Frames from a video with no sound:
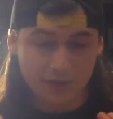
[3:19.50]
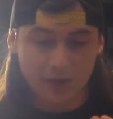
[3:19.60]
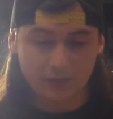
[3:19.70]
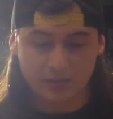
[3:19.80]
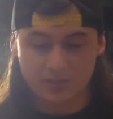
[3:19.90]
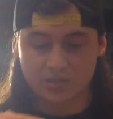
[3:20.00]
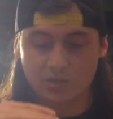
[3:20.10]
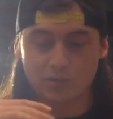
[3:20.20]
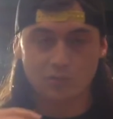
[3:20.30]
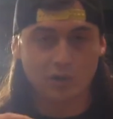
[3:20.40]
frankly,
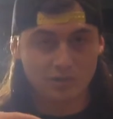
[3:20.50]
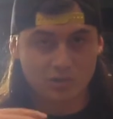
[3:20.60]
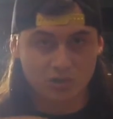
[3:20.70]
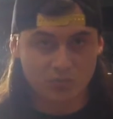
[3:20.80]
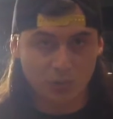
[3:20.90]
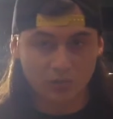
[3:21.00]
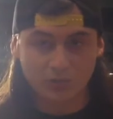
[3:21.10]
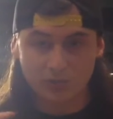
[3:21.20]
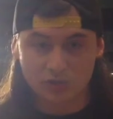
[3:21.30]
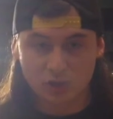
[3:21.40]
so not too small,
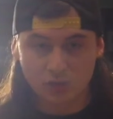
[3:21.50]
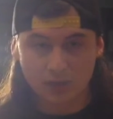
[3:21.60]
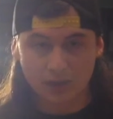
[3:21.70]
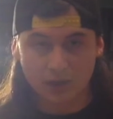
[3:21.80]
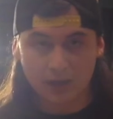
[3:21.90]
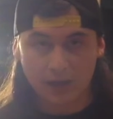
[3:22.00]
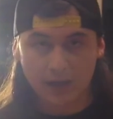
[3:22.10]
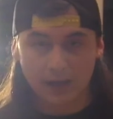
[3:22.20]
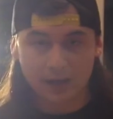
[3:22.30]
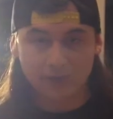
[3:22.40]
not too big,
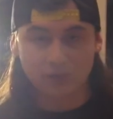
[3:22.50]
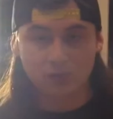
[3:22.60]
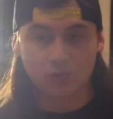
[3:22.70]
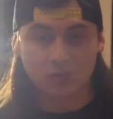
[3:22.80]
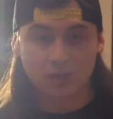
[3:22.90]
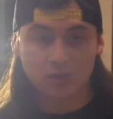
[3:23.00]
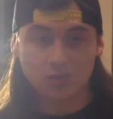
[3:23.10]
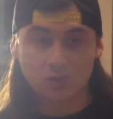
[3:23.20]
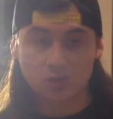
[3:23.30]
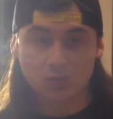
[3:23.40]
and if you get it
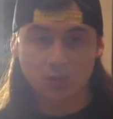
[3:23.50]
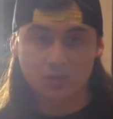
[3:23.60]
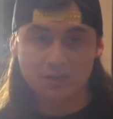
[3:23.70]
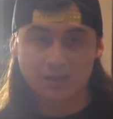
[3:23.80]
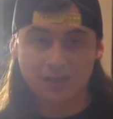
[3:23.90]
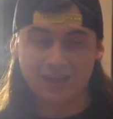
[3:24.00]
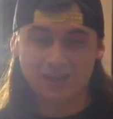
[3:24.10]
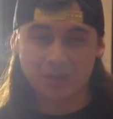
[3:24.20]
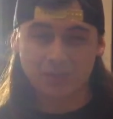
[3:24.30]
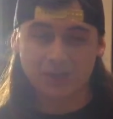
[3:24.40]
too small, it's going to
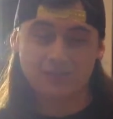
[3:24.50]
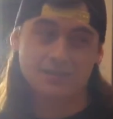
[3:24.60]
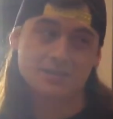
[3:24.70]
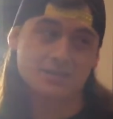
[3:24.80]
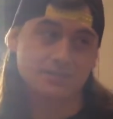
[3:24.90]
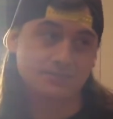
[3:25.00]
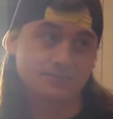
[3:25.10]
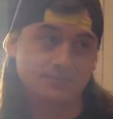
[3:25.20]
end up like this.